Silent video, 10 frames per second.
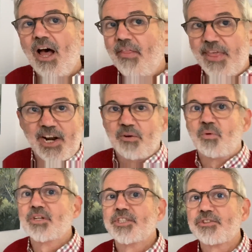that I
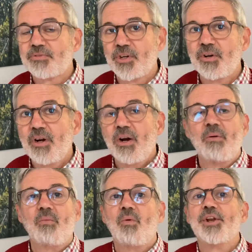want to draw.
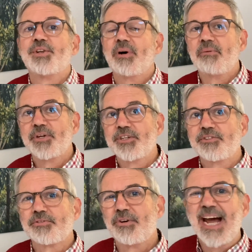What do I want to
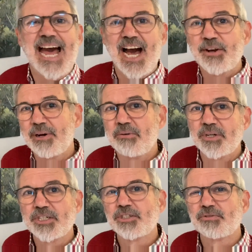draw? How do I
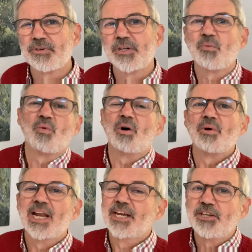want to draw it? What
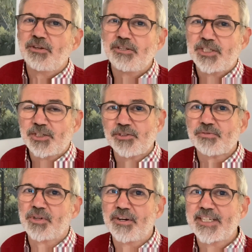will I use to
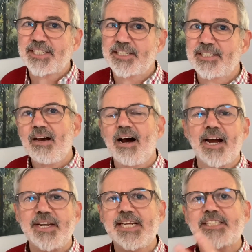draw it? I
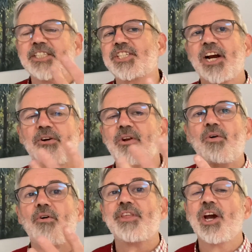need to juggle
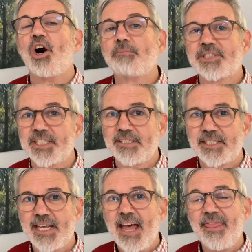all the
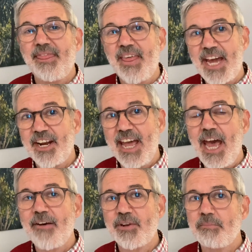options that I
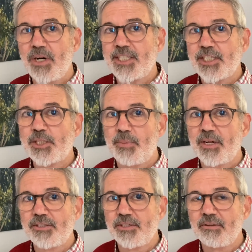have at my
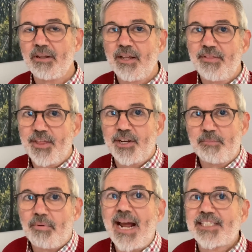disposal that are
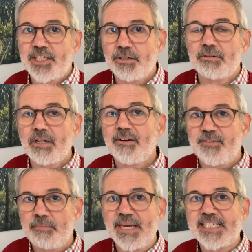practical
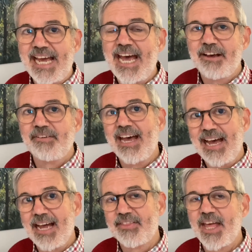for me to have
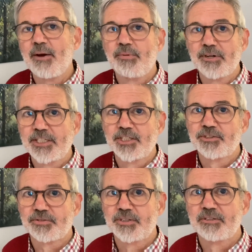at that point to
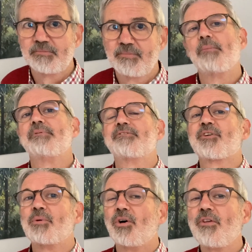draw. But
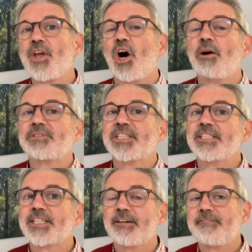from all the
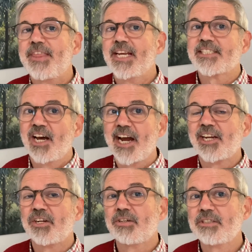options of things I
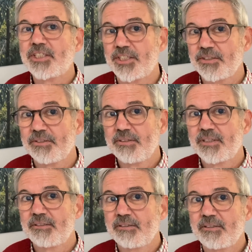could do,
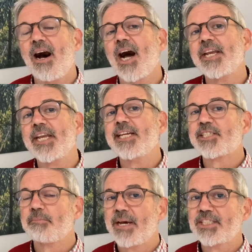I need
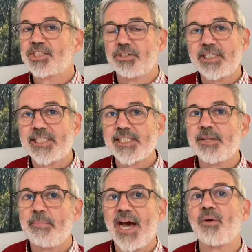to make choices
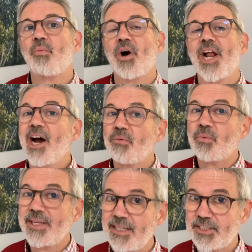about what I
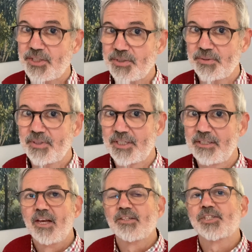will do.
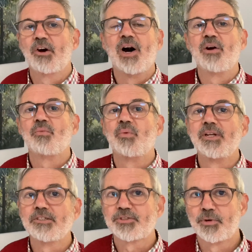So I
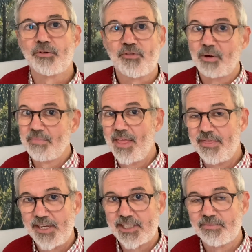will draw from
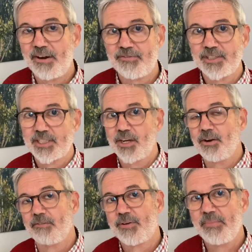this reference,
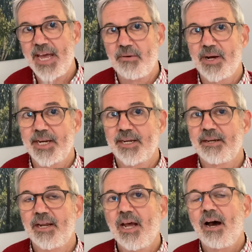not from that one.
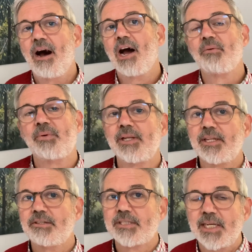I will
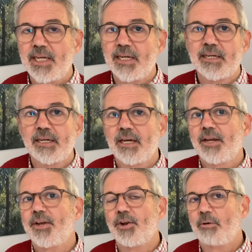use ink,
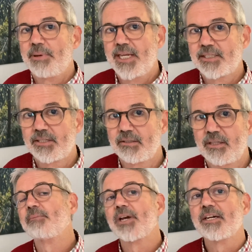not pencil.
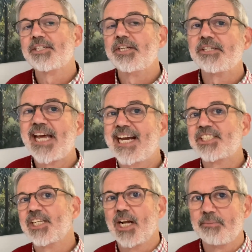I'm going to use
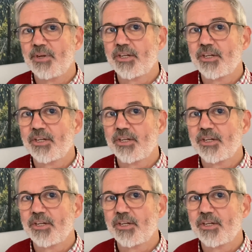hatching, I'm not